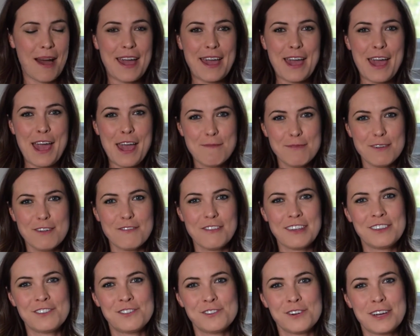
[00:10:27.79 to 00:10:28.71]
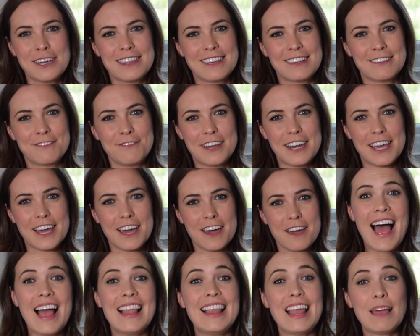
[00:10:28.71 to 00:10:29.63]
I hope you've enjoyed this video,
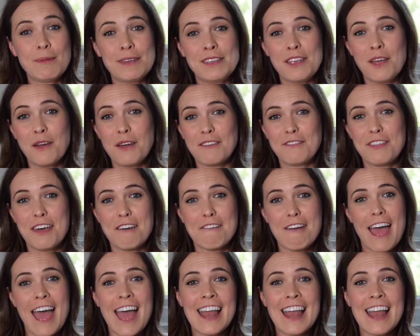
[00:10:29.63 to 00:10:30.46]
and let me know if there are